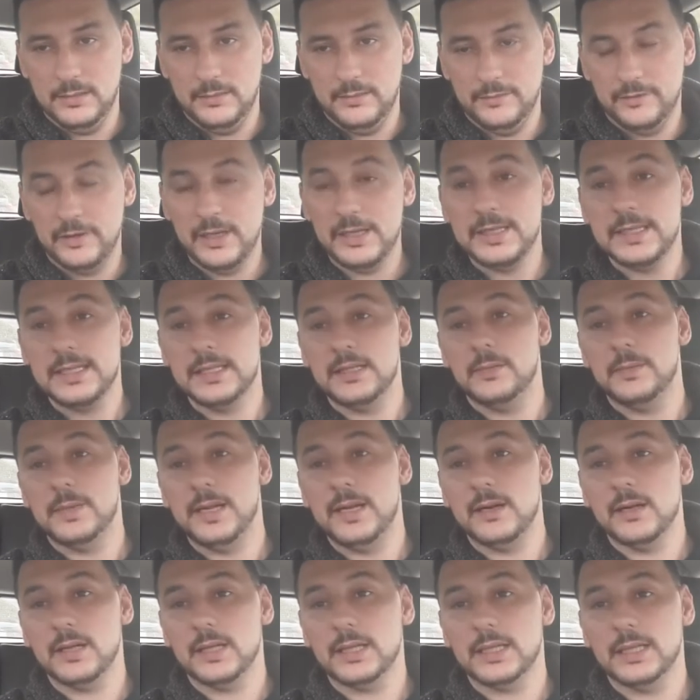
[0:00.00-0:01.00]
Friends in
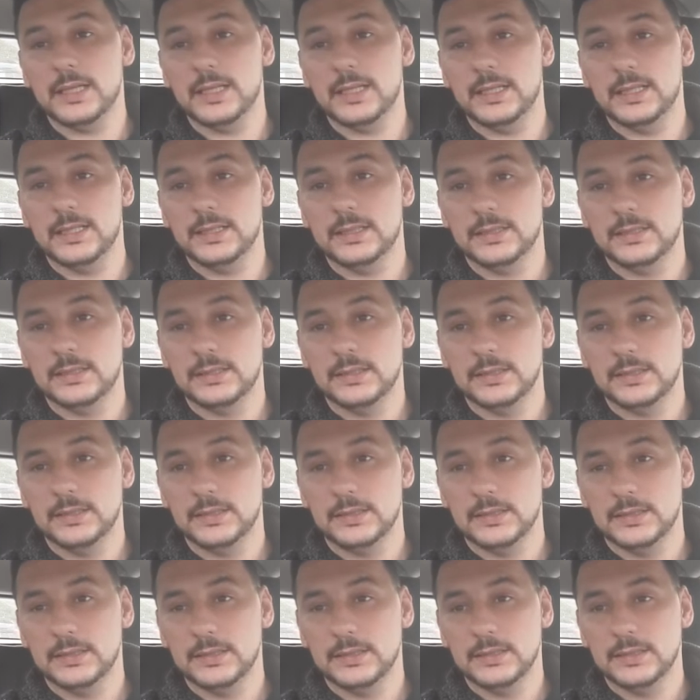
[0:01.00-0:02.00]
America,
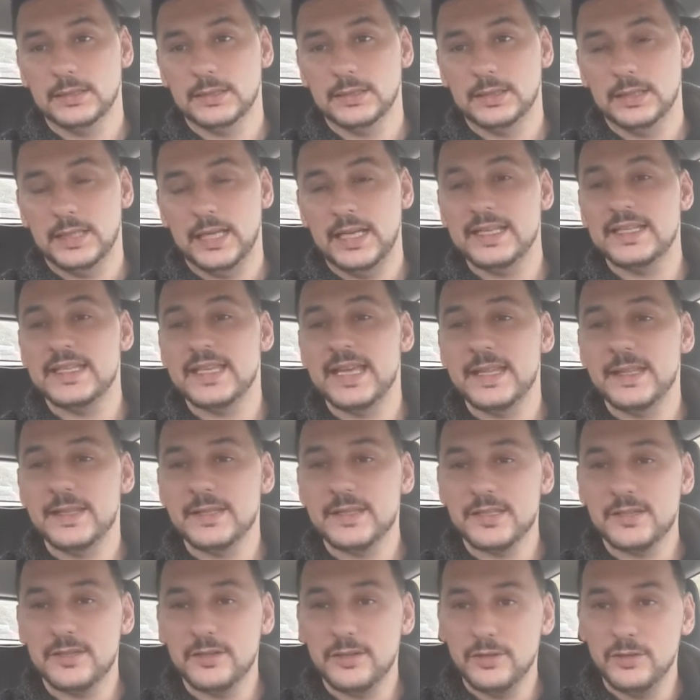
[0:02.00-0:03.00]
I say
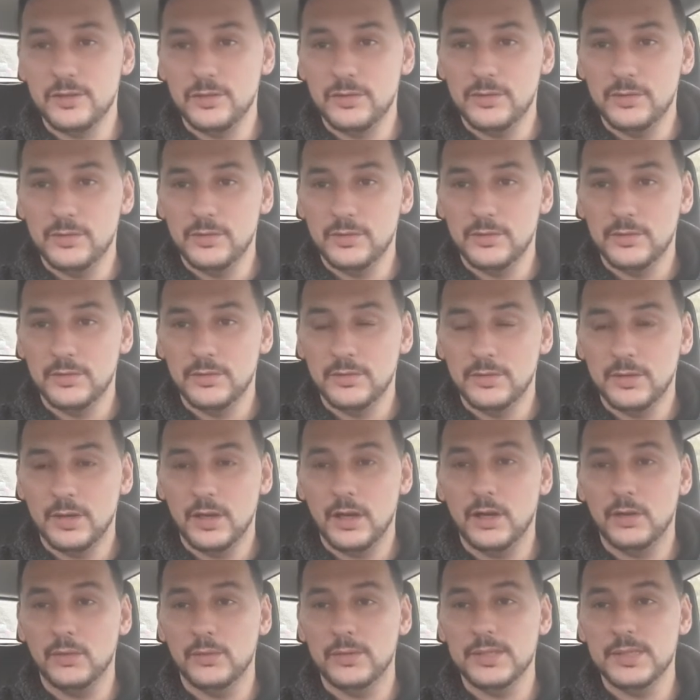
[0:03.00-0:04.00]
this to you
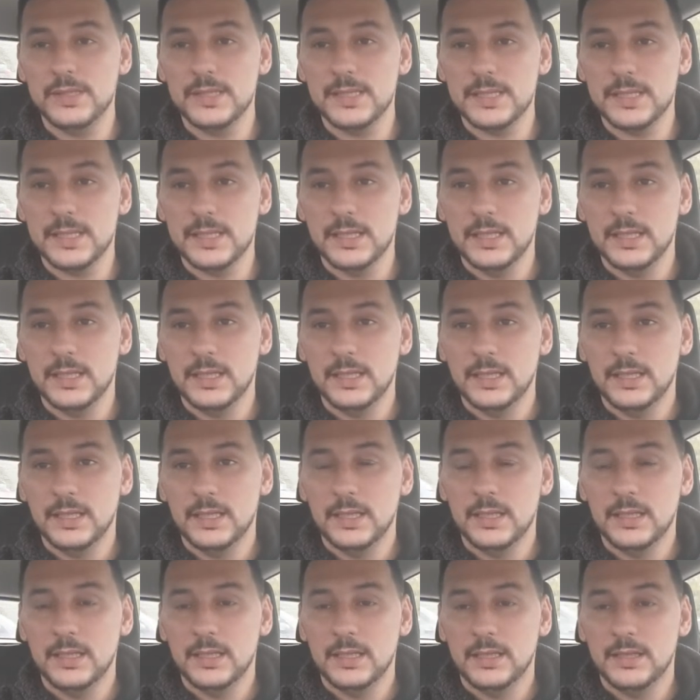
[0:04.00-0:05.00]
always,
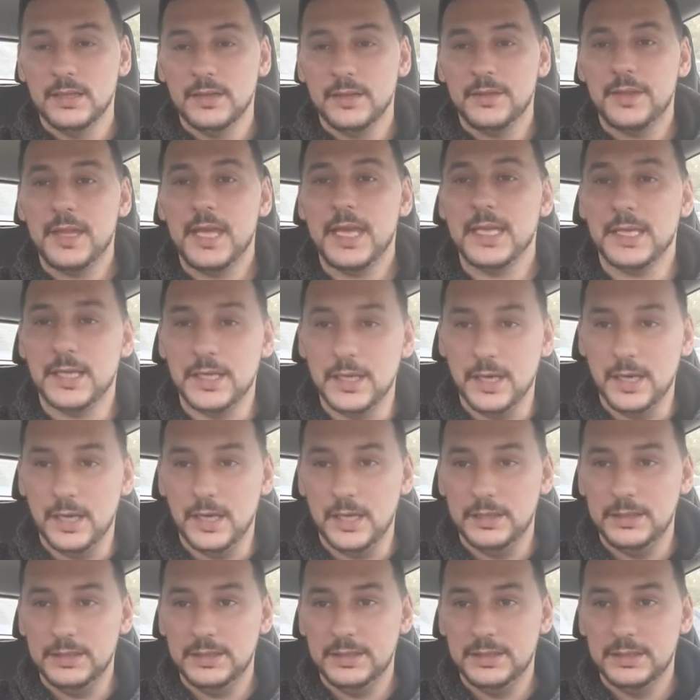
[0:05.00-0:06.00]
thank
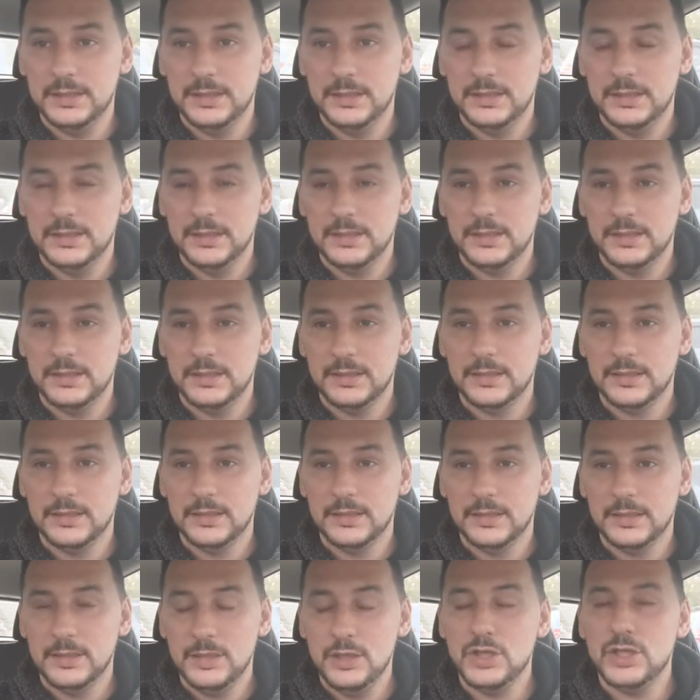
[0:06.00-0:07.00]
God.
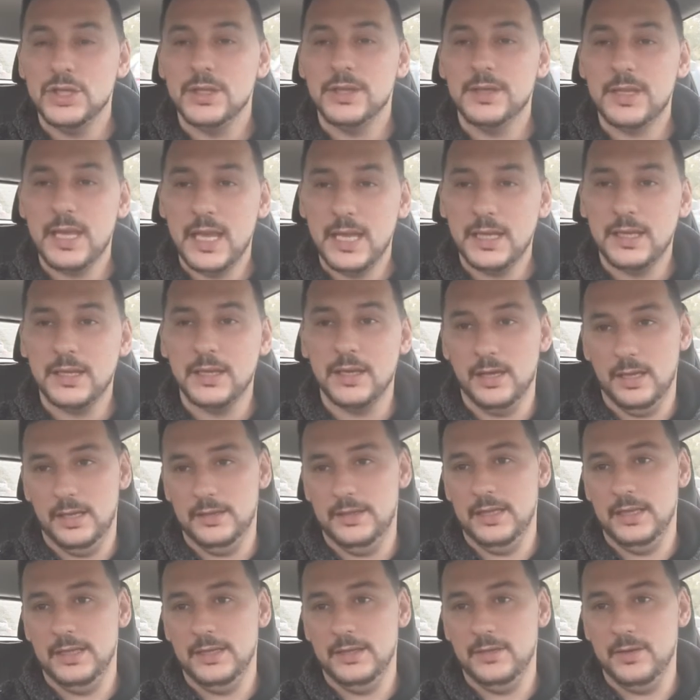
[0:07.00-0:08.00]
You should thank
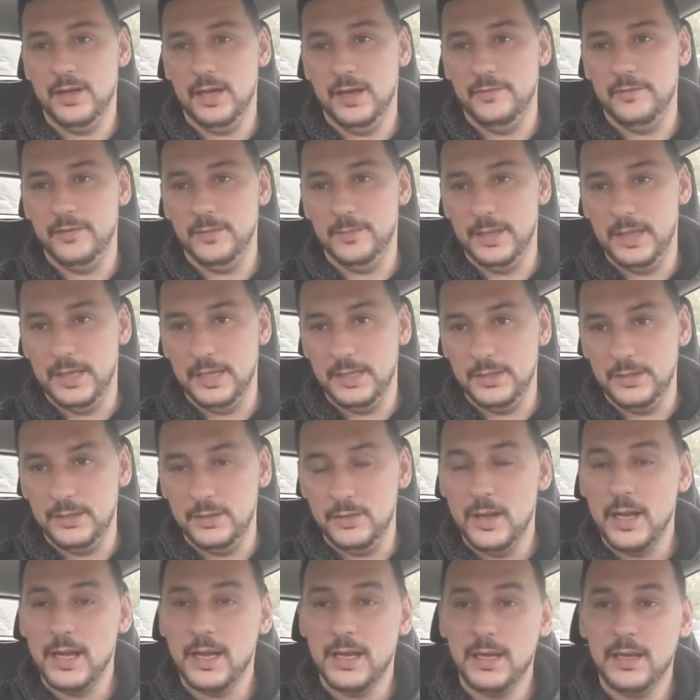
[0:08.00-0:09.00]
God that you have the man
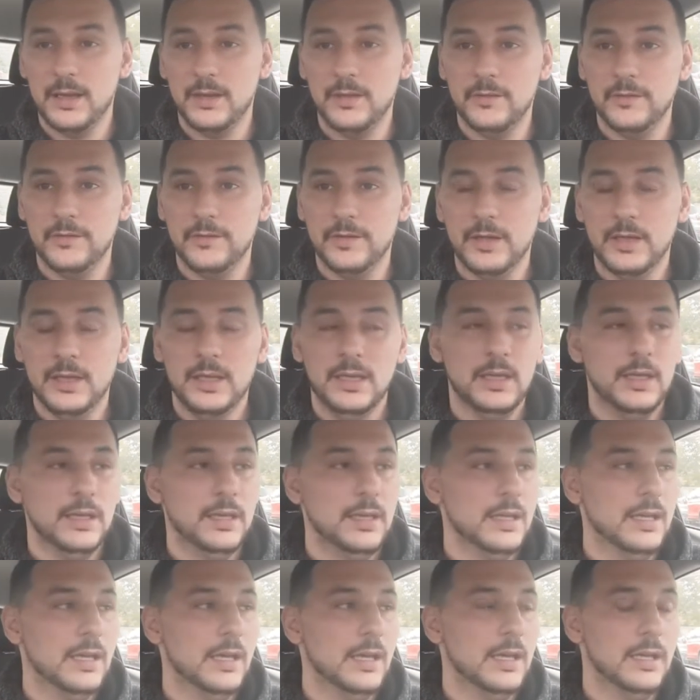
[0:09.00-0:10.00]
you have
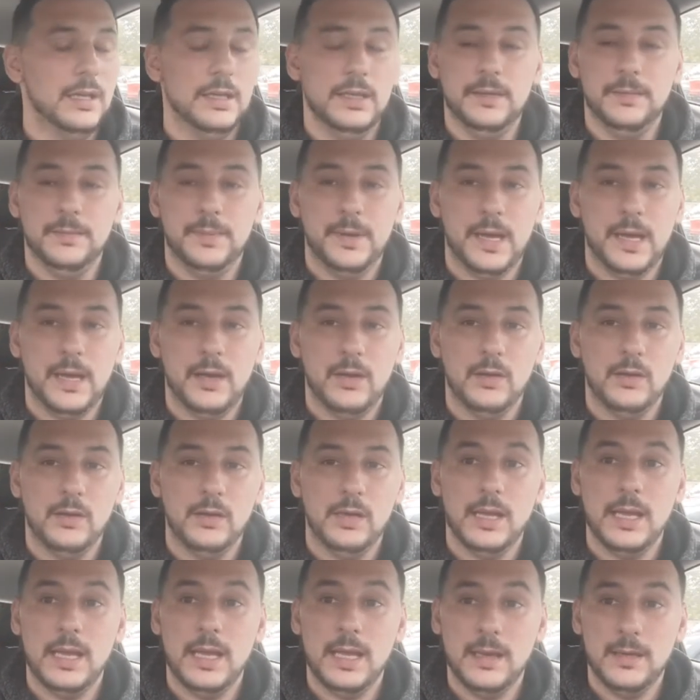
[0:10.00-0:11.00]
in
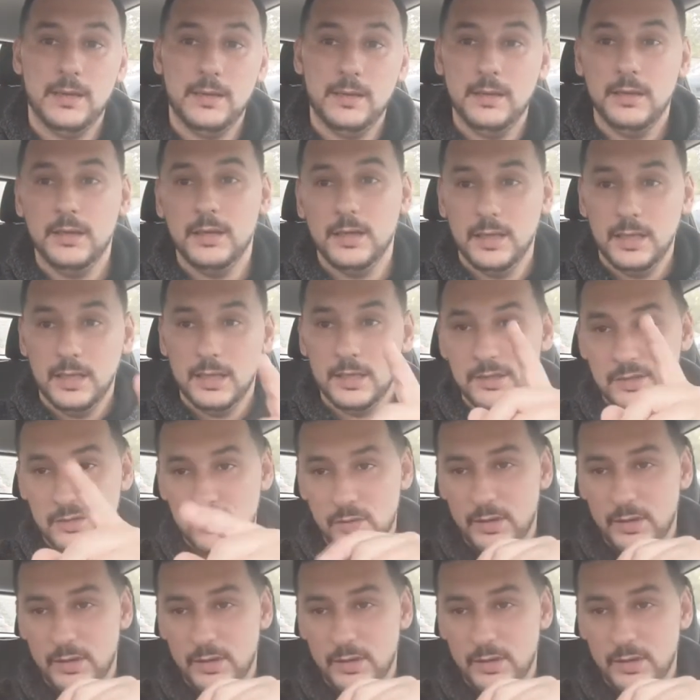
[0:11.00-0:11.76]
power, and in